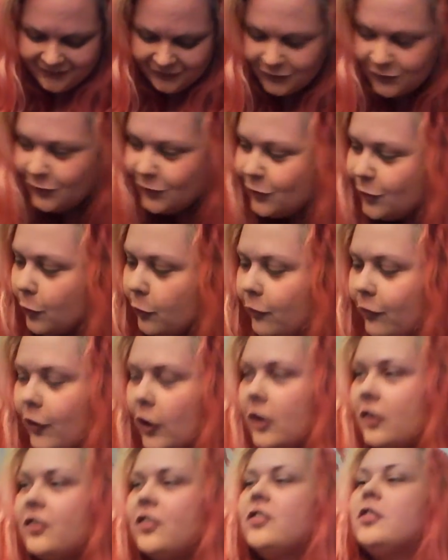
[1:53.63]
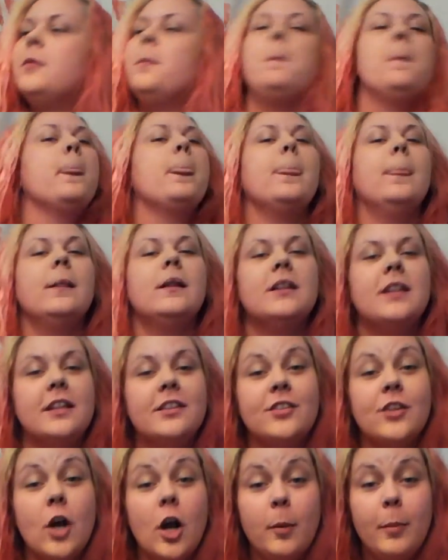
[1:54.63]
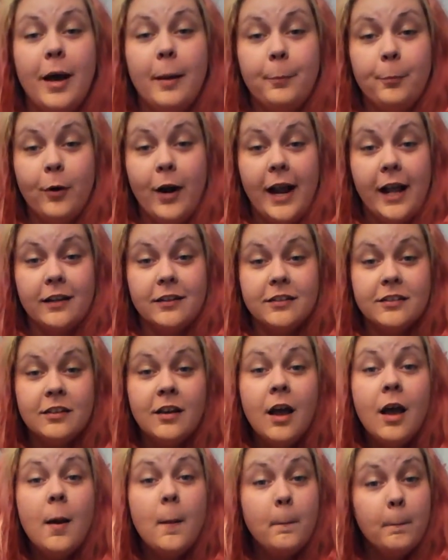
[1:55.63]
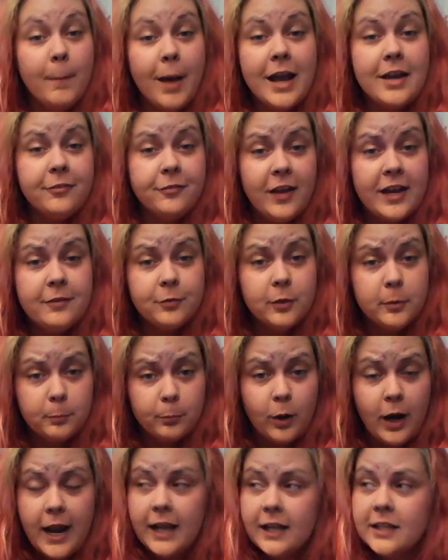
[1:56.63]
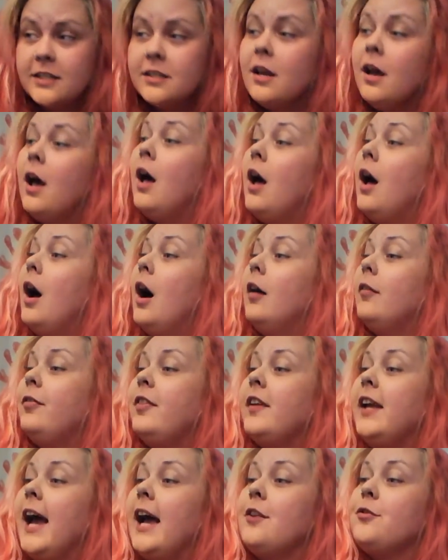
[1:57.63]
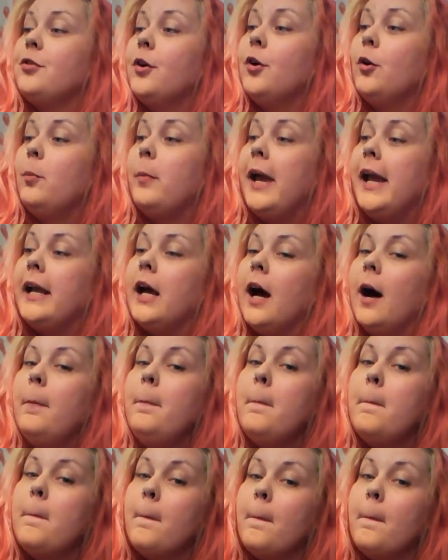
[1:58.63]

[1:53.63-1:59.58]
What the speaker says: So first, let's talk about brands. My favorite brand of theatrical makeup